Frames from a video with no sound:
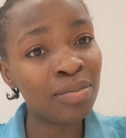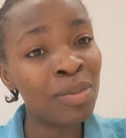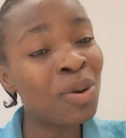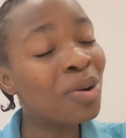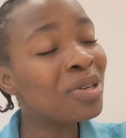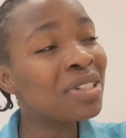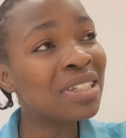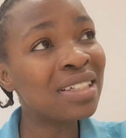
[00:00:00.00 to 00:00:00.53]

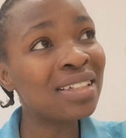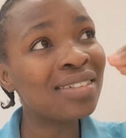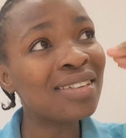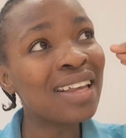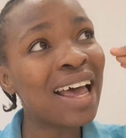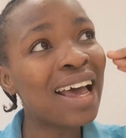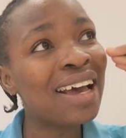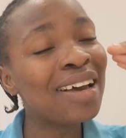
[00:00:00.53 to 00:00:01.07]
because
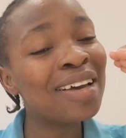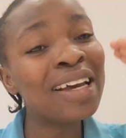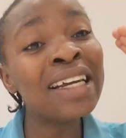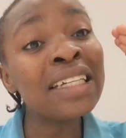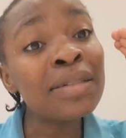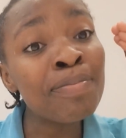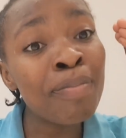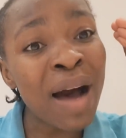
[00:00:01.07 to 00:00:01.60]

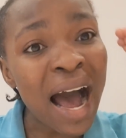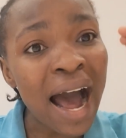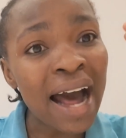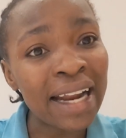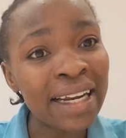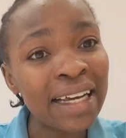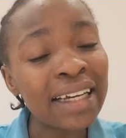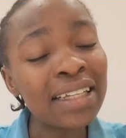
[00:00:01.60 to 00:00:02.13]
it's
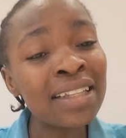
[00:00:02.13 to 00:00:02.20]
bad.